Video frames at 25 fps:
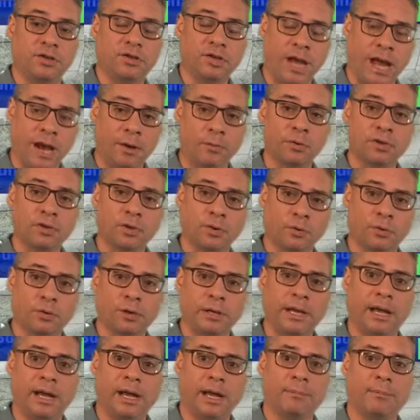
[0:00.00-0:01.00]
showers
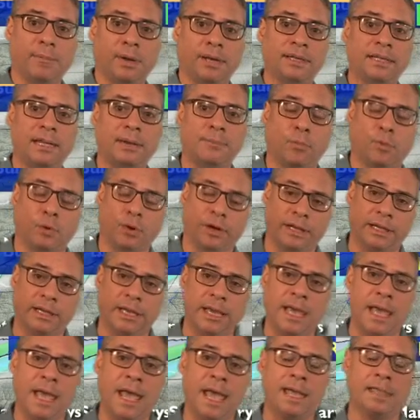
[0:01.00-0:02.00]
early on Monday morning.
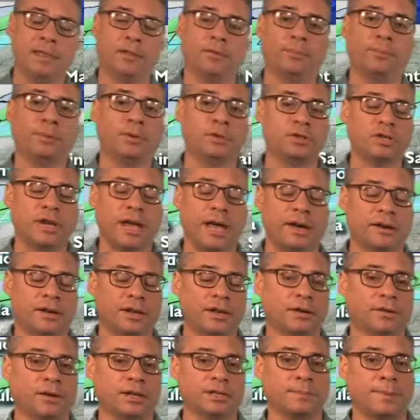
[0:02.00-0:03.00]
They'll push out
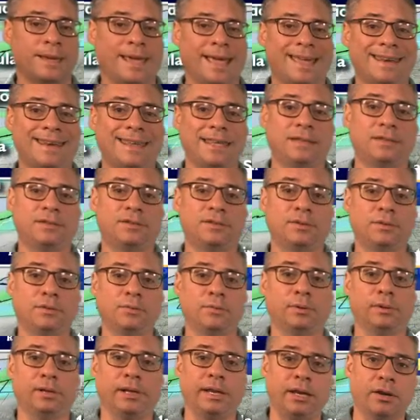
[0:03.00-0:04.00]
of here as we head
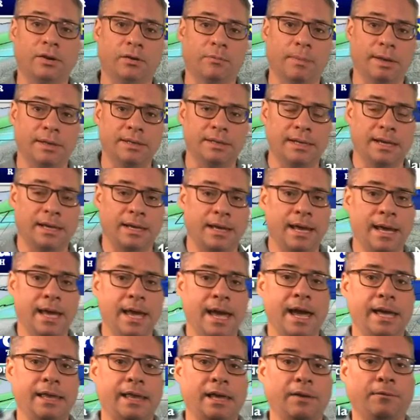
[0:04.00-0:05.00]
into later Monday.
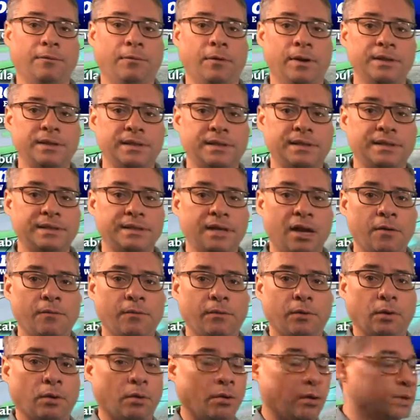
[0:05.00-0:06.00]
And that front
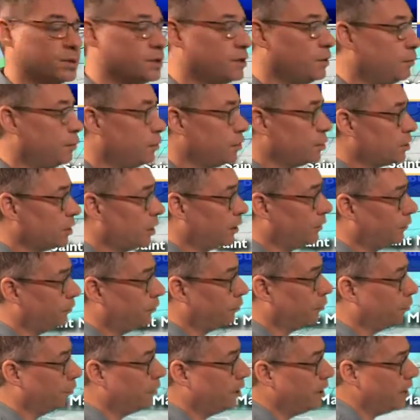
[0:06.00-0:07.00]
itself will also push on
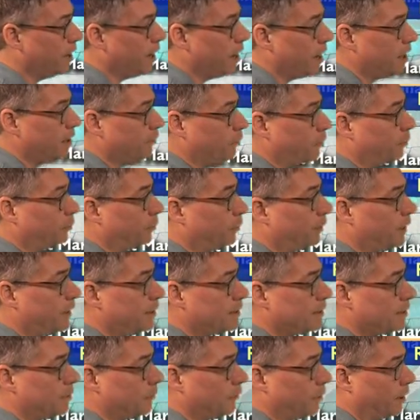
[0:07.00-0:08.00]
through and then
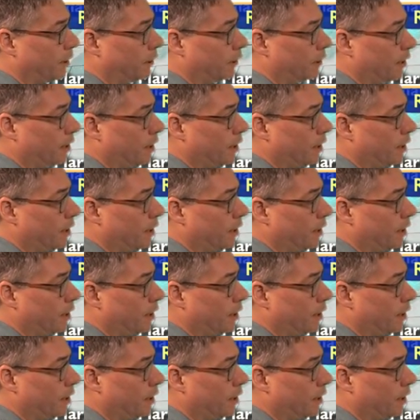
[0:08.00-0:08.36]
replace it with